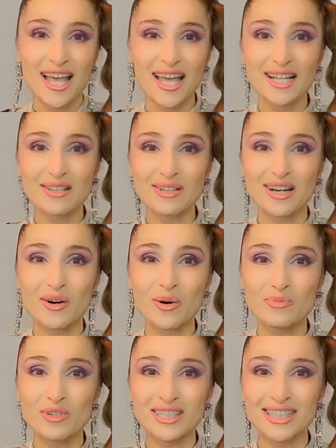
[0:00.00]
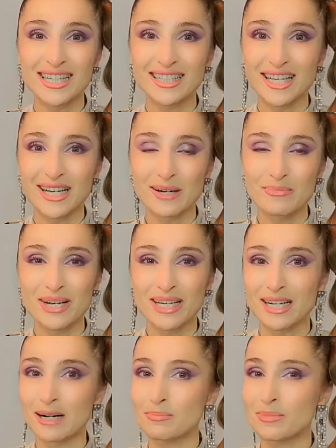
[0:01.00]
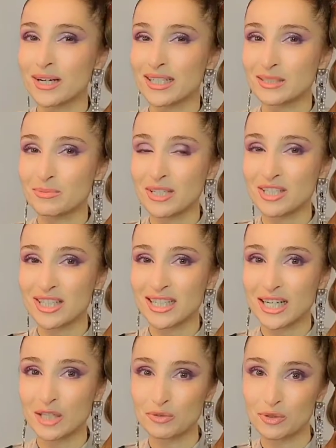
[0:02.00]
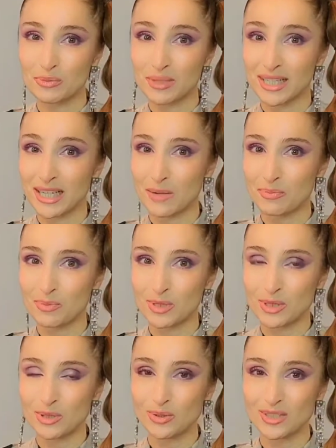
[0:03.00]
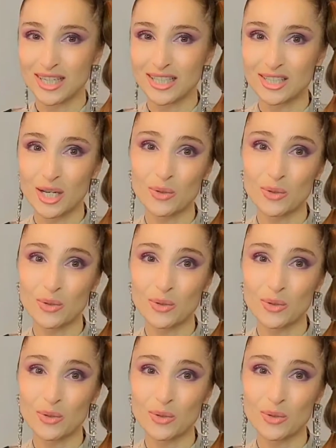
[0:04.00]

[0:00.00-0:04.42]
And obviously, I like a makeup, especially colorful makeup with a new touch.